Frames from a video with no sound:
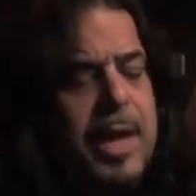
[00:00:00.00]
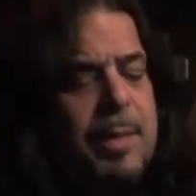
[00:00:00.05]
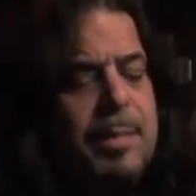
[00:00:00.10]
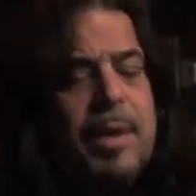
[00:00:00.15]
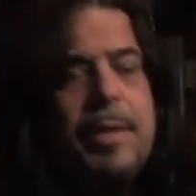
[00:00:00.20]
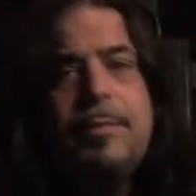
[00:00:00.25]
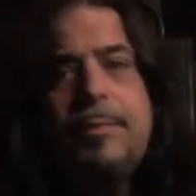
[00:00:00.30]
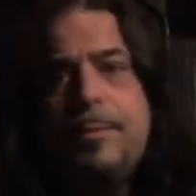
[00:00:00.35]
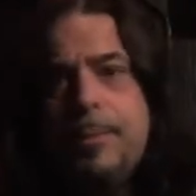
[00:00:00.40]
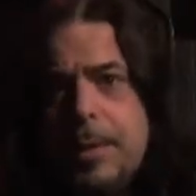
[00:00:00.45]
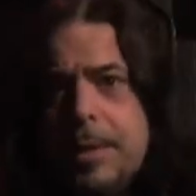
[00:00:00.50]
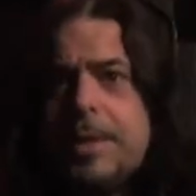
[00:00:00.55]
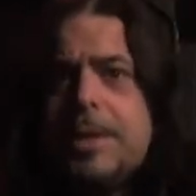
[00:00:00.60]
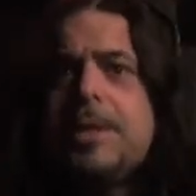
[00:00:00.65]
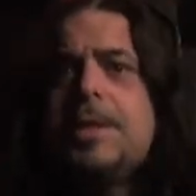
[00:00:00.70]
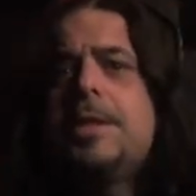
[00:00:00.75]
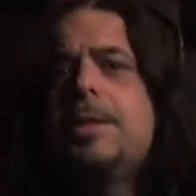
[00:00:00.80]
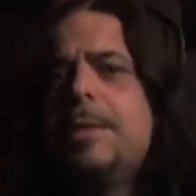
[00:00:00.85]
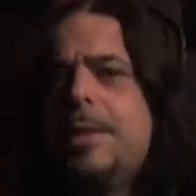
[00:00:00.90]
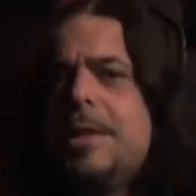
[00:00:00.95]
But
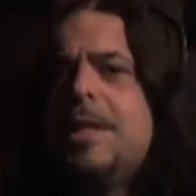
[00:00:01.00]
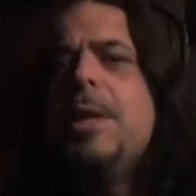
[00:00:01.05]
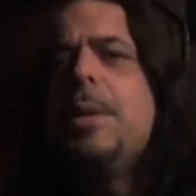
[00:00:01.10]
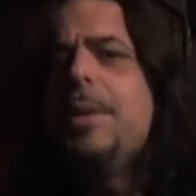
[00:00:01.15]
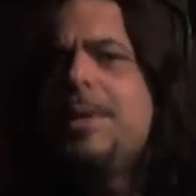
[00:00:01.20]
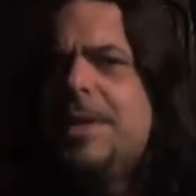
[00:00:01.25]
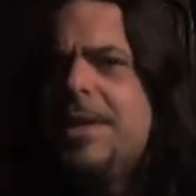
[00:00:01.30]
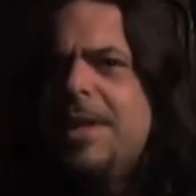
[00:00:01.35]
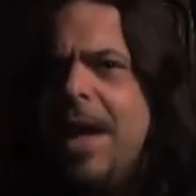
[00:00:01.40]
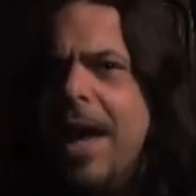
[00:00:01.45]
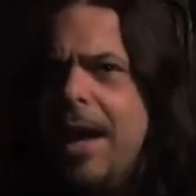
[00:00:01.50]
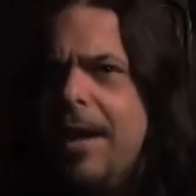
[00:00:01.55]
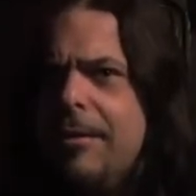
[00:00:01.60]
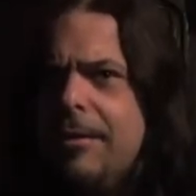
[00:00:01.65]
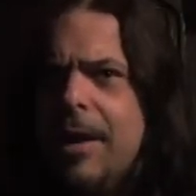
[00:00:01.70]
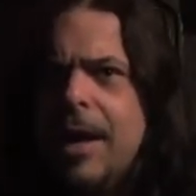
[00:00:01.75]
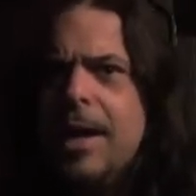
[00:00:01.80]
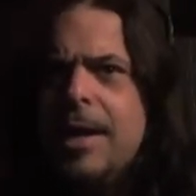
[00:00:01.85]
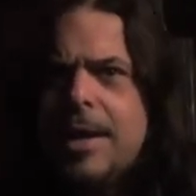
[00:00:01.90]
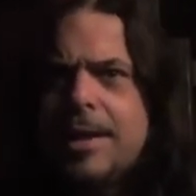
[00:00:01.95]
let's deal with today,
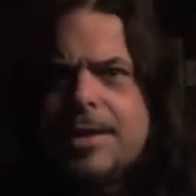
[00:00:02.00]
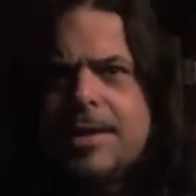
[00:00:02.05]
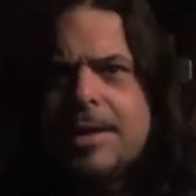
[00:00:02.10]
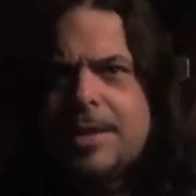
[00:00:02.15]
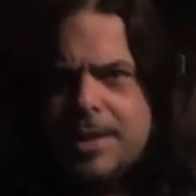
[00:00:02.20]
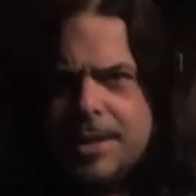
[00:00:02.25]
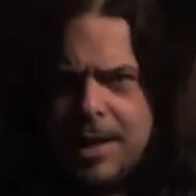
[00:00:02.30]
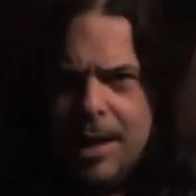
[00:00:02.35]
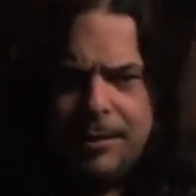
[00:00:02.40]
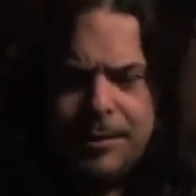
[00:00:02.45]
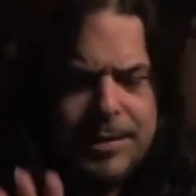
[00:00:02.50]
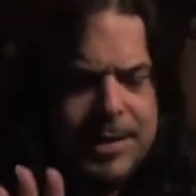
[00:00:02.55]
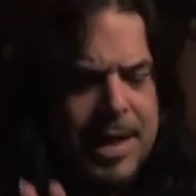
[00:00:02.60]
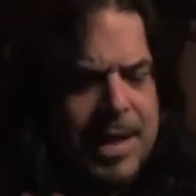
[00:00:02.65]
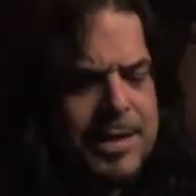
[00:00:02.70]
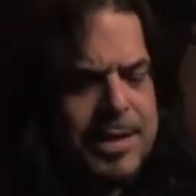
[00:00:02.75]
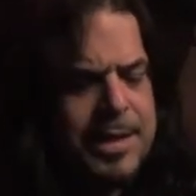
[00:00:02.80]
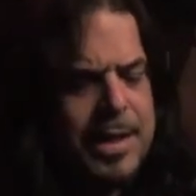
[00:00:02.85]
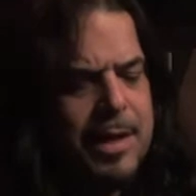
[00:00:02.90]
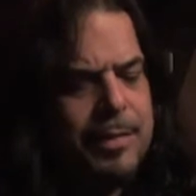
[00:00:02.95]
right? That's enough.
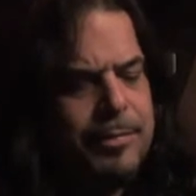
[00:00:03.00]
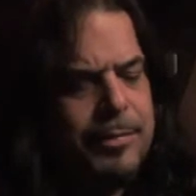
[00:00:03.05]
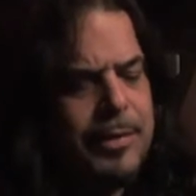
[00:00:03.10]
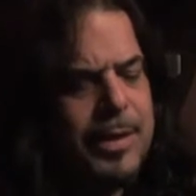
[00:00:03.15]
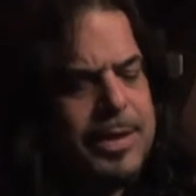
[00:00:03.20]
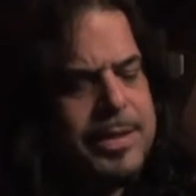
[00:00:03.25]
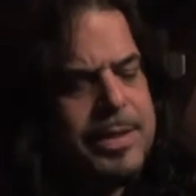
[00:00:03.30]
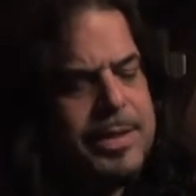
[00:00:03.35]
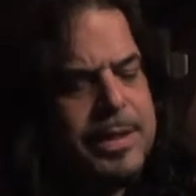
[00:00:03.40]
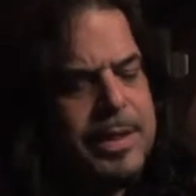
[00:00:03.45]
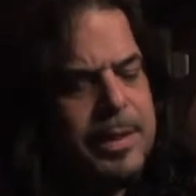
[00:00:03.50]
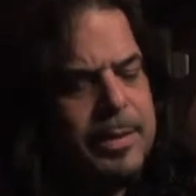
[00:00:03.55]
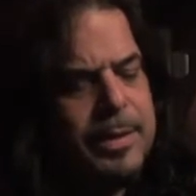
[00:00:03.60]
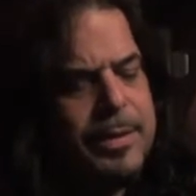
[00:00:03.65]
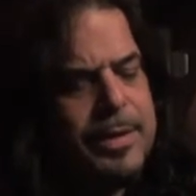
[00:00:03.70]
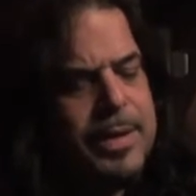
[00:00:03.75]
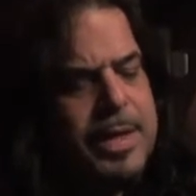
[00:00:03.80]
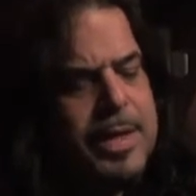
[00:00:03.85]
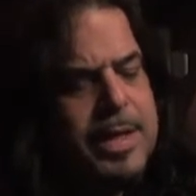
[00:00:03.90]
Today's enough for us to deal with.